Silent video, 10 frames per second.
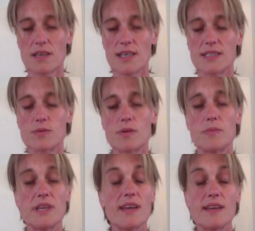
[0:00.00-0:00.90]
it will
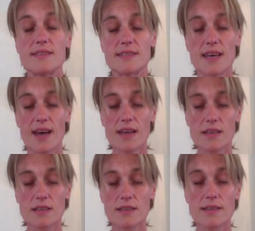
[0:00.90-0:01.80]
be easier
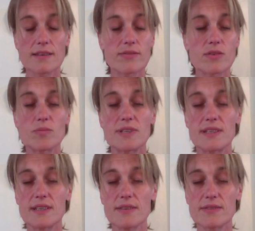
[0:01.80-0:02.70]
if you
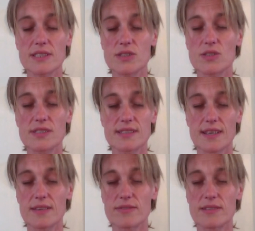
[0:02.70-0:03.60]
believe that you're
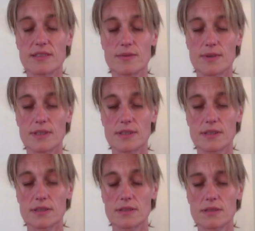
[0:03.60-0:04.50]
safe in the world.
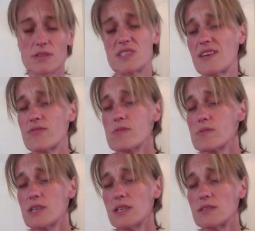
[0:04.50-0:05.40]
Not
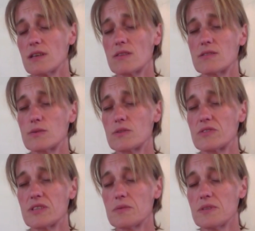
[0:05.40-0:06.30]
everybody is going to
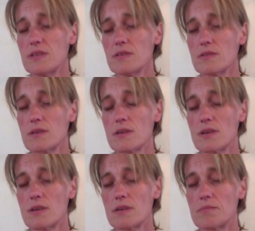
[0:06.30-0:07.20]
agree with you,
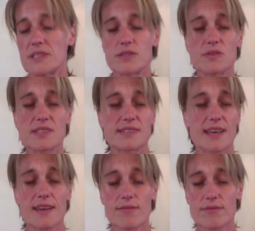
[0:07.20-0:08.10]
but you're
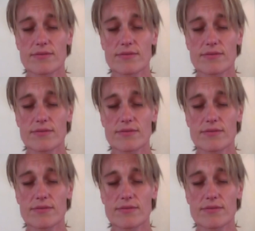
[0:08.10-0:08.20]
safe.